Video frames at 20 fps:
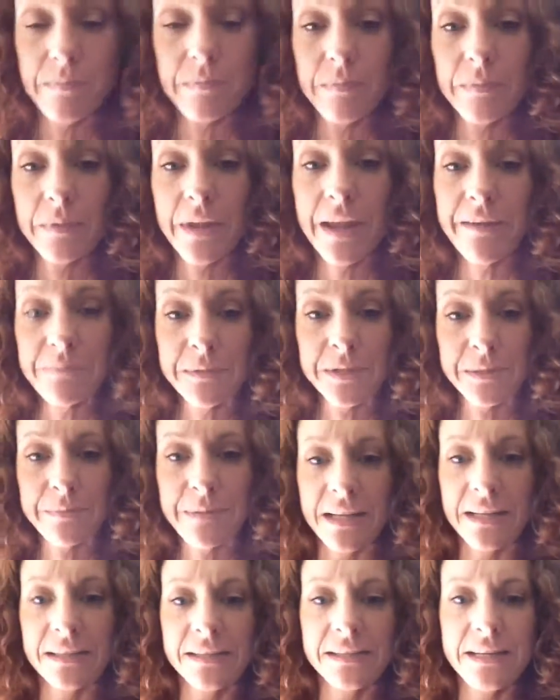give them to
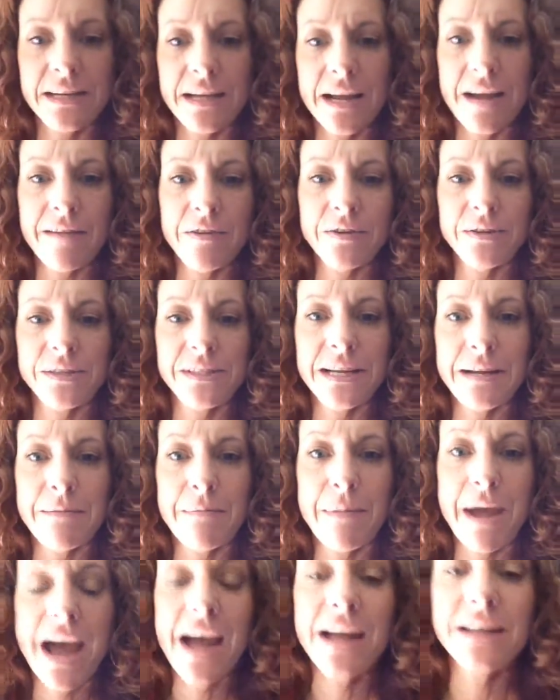me. Let's see. Have you seen
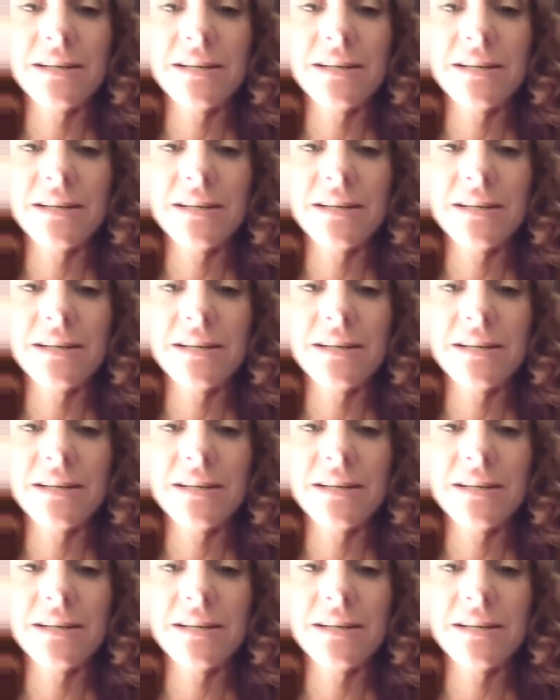Mad